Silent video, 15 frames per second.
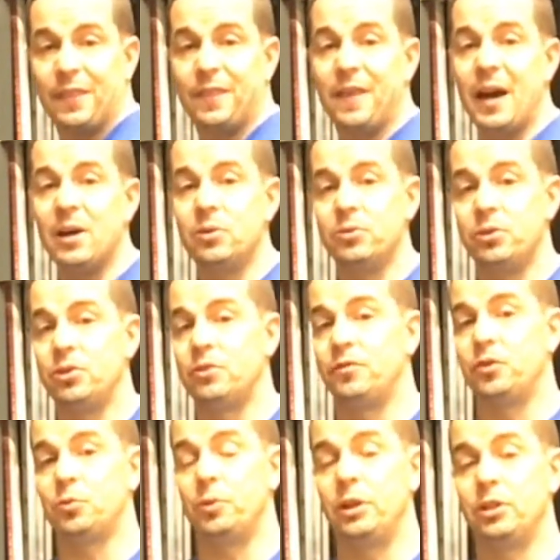thousands of
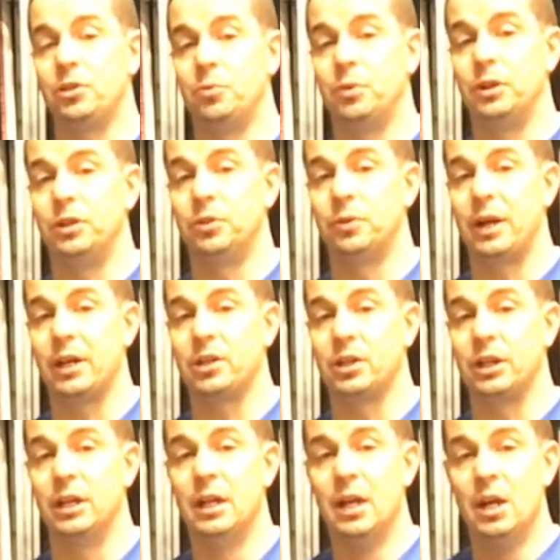swings in one direction,